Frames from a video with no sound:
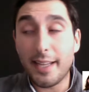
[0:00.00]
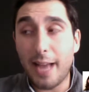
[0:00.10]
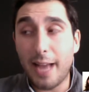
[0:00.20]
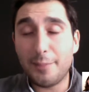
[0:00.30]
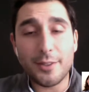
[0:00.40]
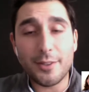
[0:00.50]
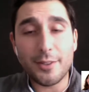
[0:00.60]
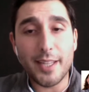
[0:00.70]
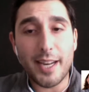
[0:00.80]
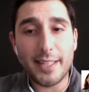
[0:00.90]

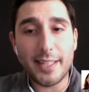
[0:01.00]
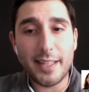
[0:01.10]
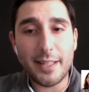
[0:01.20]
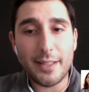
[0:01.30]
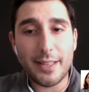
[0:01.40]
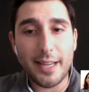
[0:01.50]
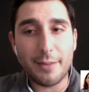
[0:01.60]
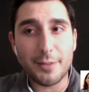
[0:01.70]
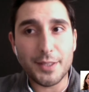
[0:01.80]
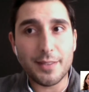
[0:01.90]
absolutely. And I think
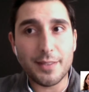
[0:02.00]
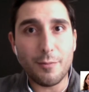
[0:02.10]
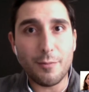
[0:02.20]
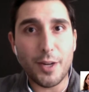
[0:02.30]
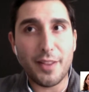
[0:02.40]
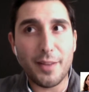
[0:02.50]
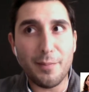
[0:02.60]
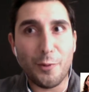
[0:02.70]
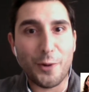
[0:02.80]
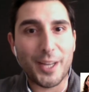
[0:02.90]
that was one of the
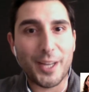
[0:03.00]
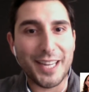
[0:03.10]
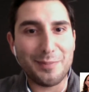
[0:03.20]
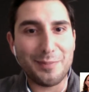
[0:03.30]
more exciting